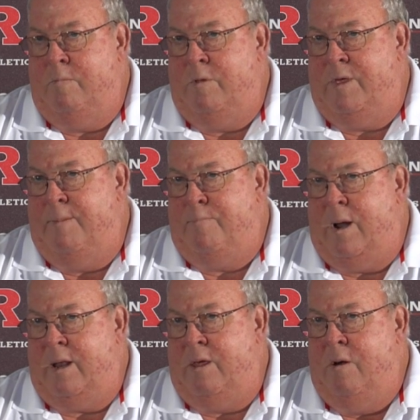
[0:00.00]
with them
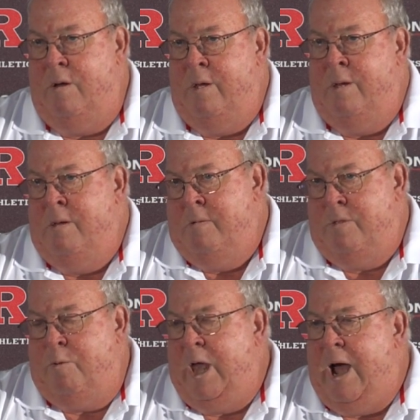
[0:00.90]
probably
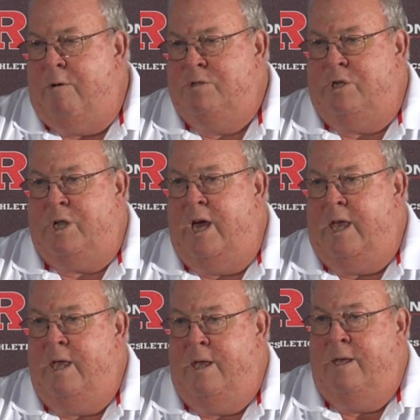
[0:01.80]
3 hours a
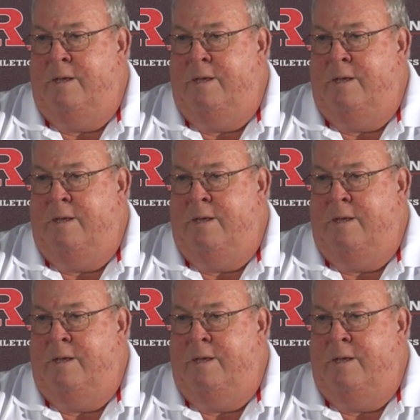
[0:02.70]
day.